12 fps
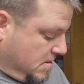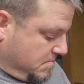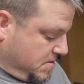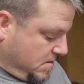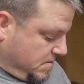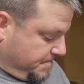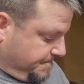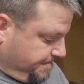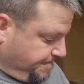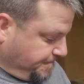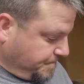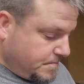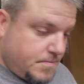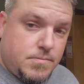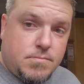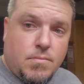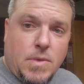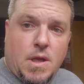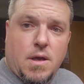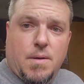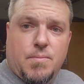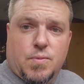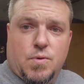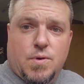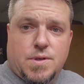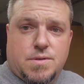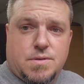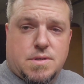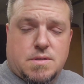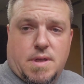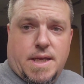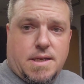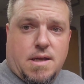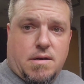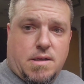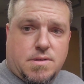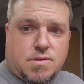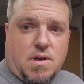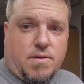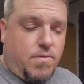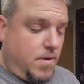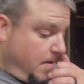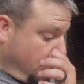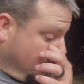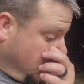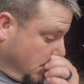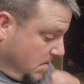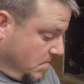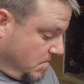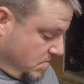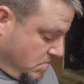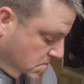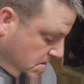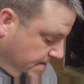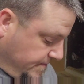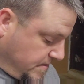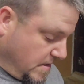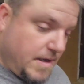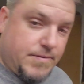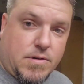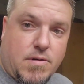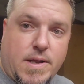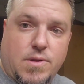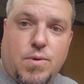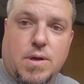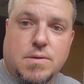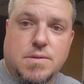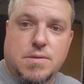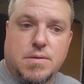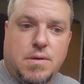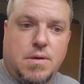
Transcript: So I'm going to just lay it down on the truck for now. Obviously I'll have to grind the welds.